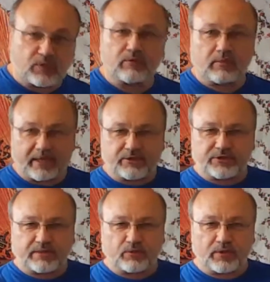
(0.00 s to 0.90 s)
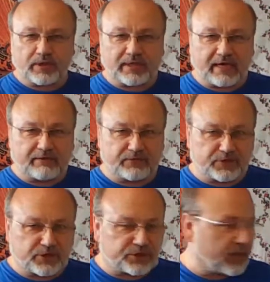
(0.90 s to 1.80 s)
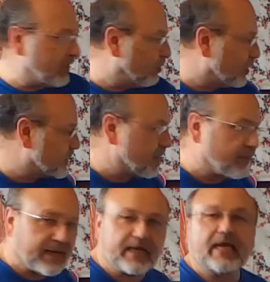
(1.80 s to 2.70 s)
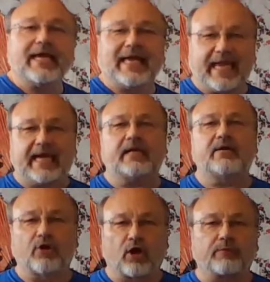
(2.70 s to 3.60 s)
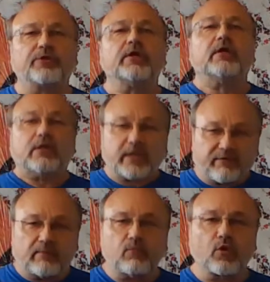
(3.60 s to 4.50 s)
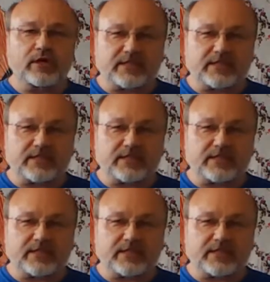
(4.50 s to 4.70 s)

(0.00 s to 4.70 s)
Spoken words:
one. We might do something with a knife just to show you how it works that way, and unarmed. Give you more